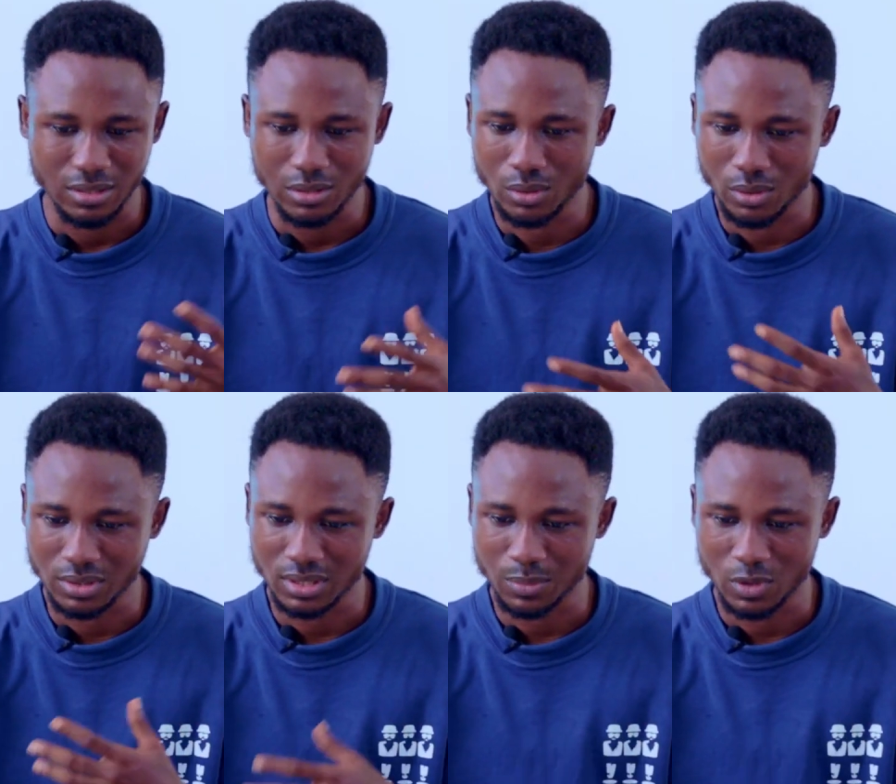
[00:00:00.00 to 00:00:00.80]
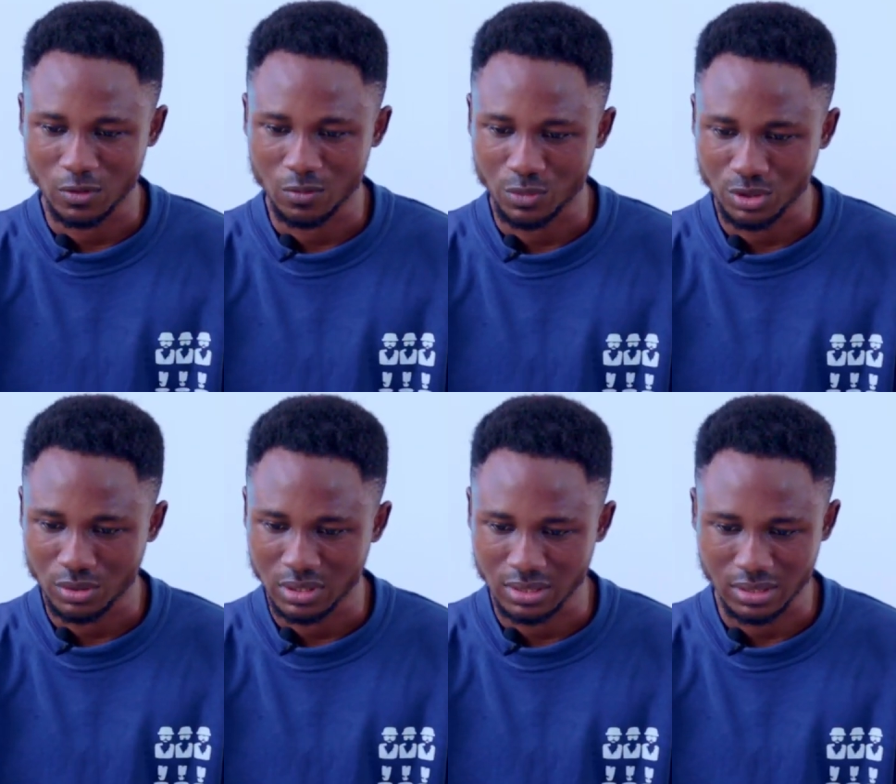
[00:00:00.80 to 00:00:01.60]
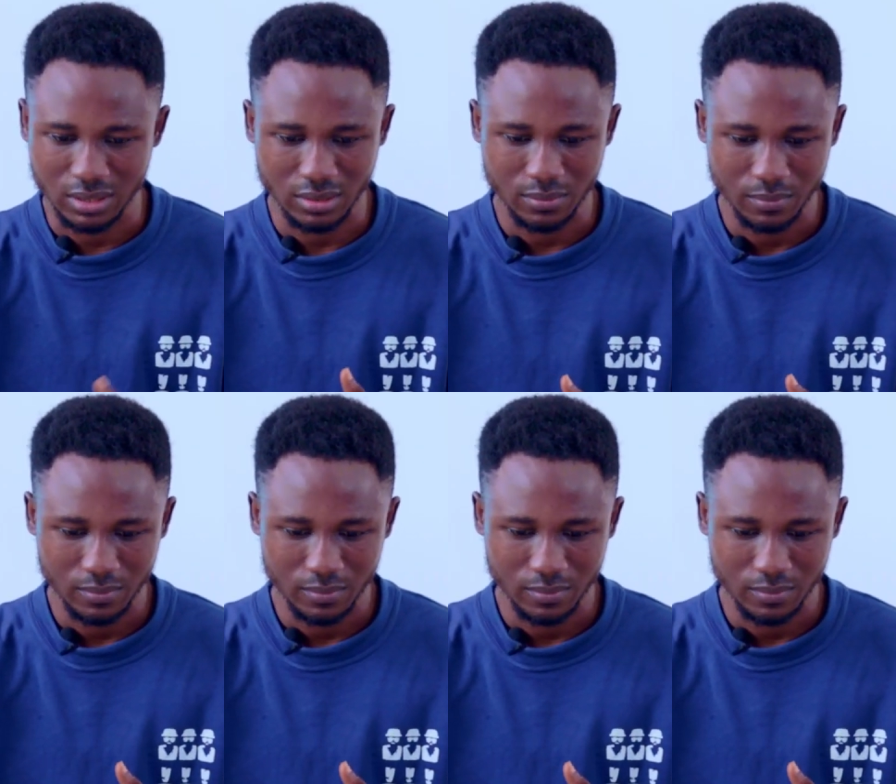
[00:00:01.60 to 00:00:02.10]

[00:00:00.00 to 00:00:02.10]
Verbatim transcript: the whole concept of motion design.